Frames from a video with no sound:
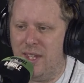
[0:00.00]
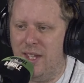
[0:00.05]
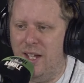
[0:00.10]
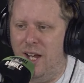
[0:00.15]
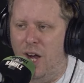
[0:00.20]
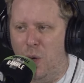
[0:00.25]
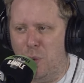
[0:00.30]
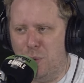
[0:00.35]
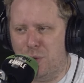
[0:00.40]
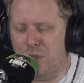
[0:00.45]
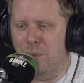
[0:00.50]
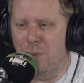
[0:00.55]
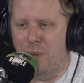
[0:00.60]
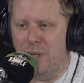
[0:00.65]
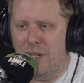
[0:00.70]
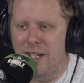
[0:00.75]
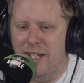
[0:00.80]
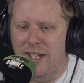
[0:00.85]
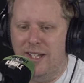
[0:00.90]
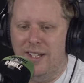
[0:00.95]

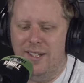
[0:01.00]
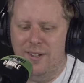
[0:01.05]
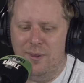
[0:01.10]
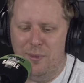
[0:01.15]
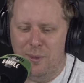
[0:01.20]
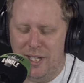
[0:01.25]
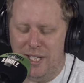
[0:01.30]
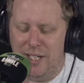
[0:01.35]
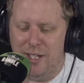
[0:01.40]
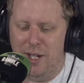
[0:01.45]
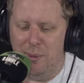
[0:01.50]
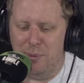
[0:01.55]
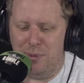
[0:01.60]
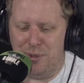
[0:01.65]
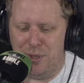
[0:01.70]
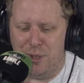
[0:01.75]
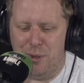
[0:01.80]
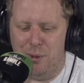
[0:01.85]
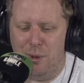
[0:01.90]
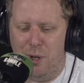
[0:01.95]
ultimately, when it comes
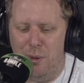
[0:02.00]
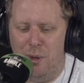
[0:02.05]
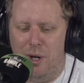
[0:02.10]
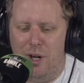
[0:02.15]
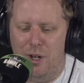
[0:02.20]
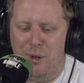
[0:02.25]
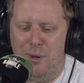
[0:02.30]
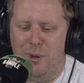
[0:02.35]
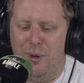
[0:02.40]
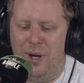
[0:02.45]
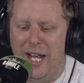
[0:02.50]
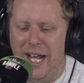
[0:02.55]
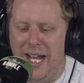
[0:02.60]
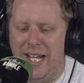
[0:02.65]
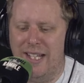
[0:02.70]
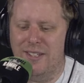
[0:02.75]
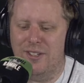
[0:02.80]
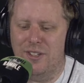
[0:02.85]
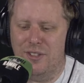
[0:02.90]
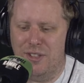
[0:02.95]
to quote unquote
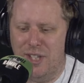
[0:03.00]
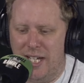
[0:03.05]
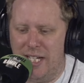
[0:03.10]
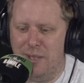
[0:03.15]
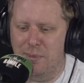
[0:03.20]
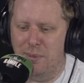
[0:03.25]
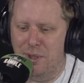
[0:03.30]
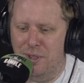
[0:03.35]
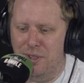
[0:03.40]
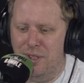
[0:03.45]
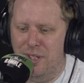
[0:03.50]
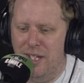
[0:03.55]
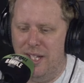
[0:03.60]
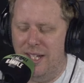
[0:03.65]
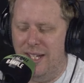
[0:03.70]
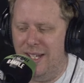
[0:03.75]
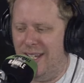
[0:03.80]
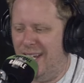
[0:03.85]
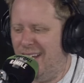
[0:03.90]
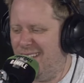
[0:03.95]
entertainment,
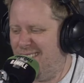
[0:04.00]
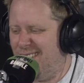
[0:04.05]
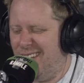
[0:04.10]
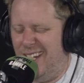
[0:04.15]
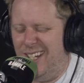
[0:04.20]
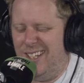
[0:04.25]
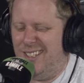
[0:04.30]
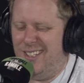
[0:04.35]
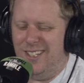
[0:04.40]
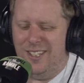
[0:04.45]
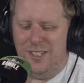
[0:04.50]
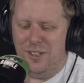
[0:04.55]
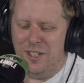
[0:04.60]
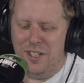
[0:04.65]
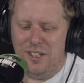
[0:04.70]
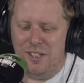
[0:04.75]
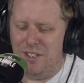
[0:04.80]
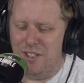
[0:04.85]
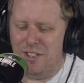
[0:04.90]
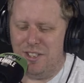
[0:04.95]
it's it's
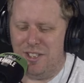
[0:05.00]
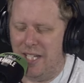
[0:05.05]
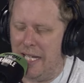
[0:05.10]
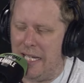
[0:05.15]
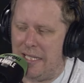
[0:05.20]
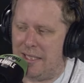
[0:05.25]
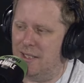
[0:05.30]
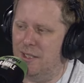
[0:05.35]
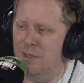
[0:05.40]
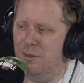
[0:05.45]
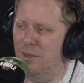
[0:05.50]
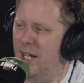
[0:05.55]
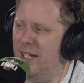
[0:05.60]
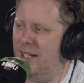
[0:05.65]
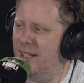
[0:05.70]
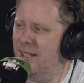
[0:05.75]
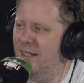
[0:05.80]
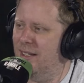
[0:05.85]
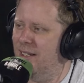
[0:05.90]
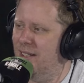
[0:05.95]
just it's just tears in the
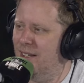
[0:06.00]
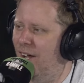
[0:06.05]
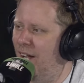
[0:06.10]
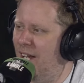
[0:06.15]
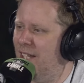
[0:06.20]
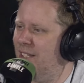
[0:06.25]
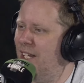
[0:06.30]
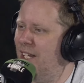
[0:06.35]
rain. Like it,